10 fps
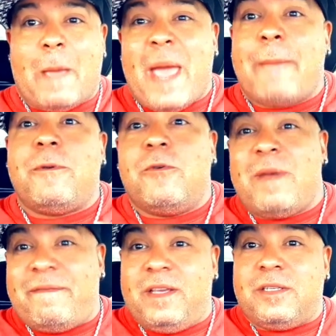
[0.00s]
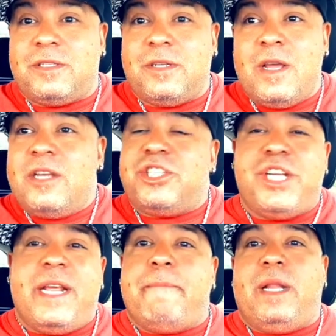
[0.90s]
I'm happy with my fish.
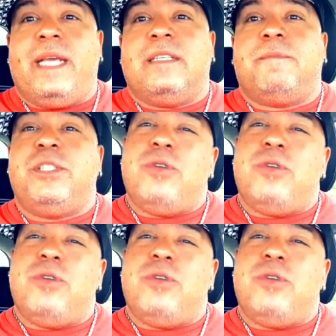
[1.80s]
She didn't place,